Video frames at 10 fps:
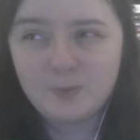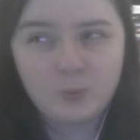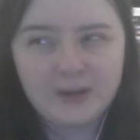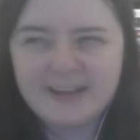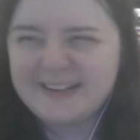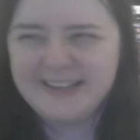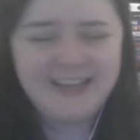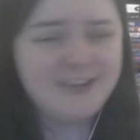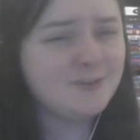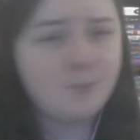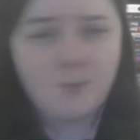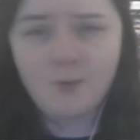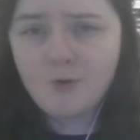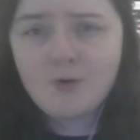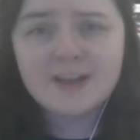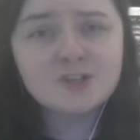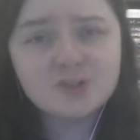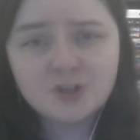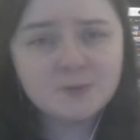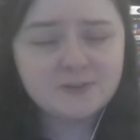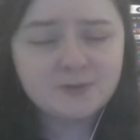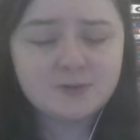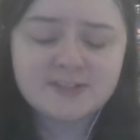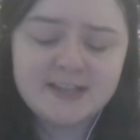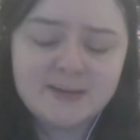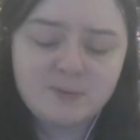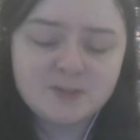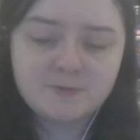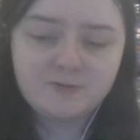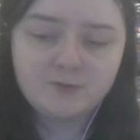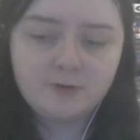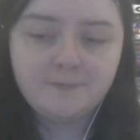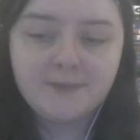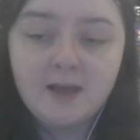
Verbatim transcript: weirdly even more in tune with the force than he was before.